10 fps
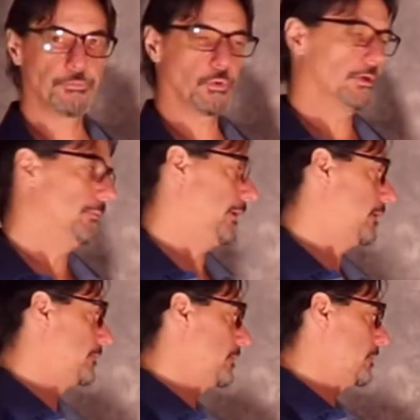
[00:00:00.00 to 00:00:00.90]
going to be
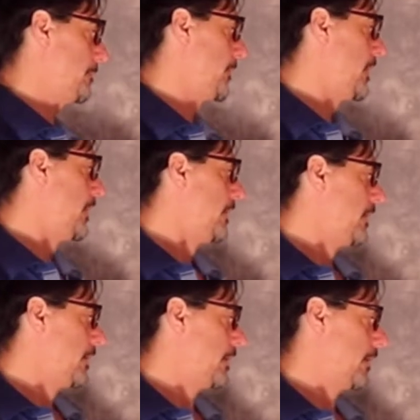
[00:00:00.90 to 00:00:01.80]
helpful.
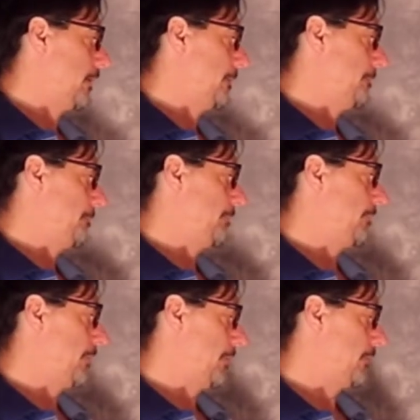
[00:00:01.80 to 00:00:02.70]

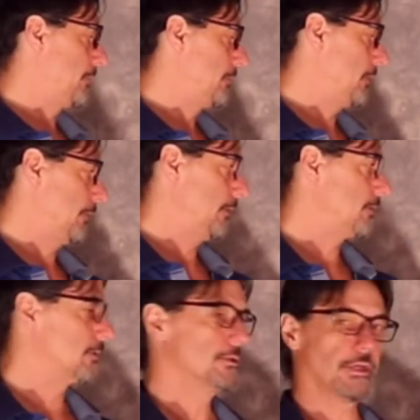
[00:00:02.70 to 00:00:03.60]
But in
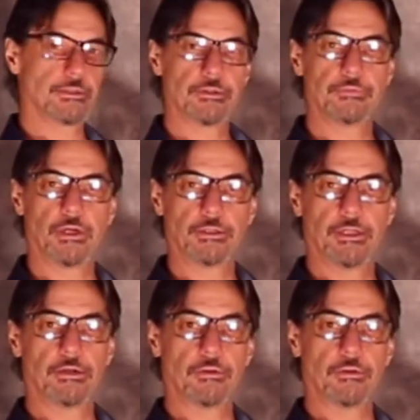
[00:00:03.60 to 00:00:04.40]
this sense of dantian,